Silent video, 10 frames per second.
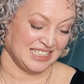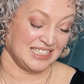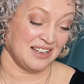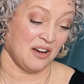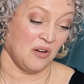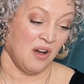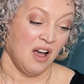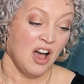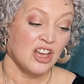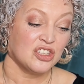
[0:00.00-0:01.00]
So
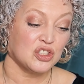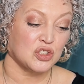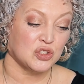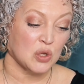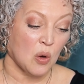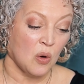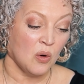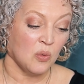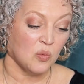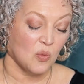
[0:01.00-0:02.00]

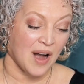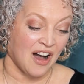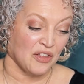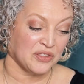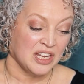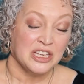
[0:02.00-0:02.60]
soul wealth.